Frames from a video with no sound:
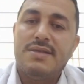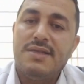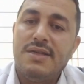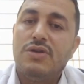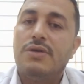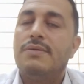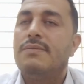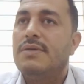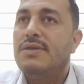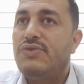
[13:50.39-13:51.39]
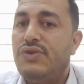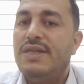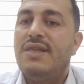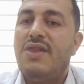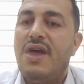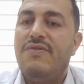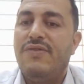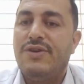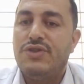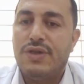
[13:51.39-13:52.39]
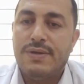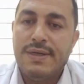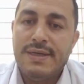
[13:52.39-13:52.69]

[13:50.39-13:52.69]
ceton, treat the infection.